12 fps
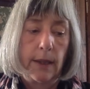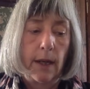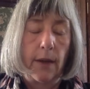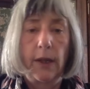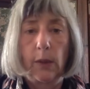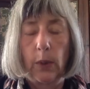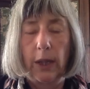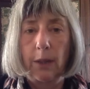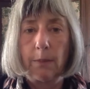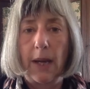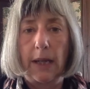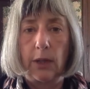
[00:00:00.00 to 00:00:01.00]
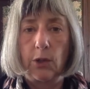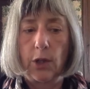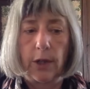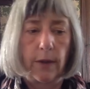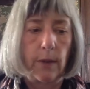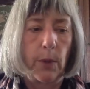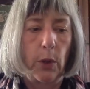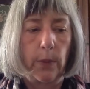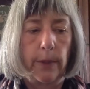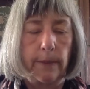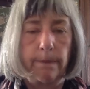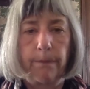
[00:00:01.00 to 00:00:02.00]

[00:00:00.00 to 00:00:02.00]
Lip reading: I think we can manage it at the moment